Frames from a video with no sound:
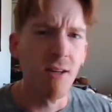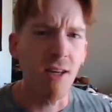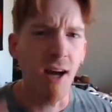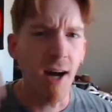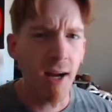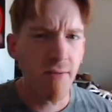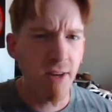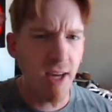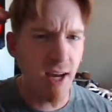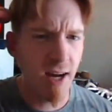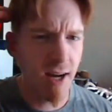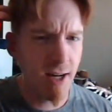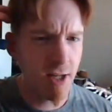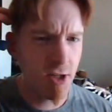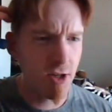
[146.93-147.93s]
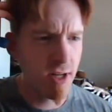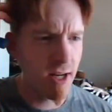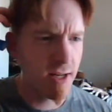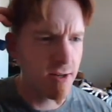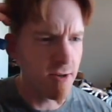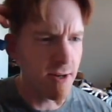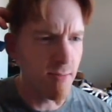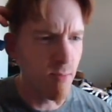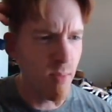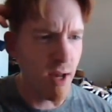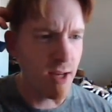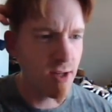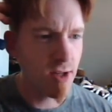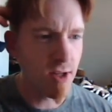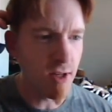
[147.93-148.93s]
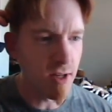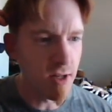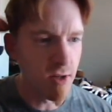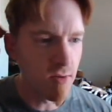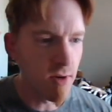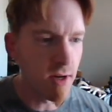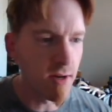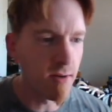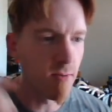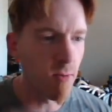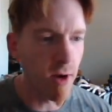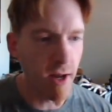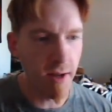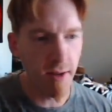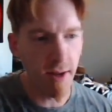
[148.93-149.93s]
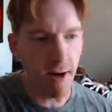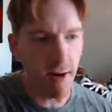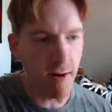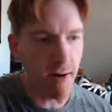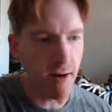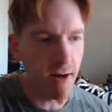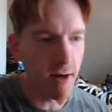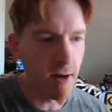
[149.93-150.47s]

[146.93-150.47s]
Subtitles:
kind of a contradictory message when they're,